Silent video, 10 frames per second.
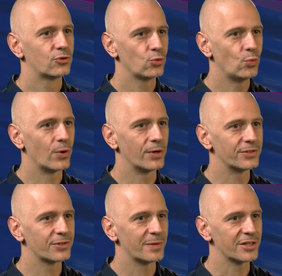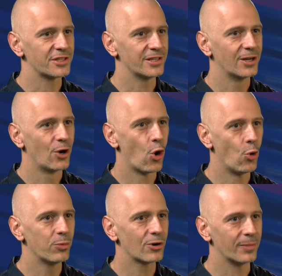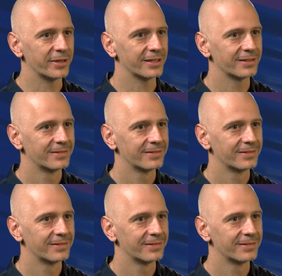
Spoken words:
2 words, Bashy: homecoming.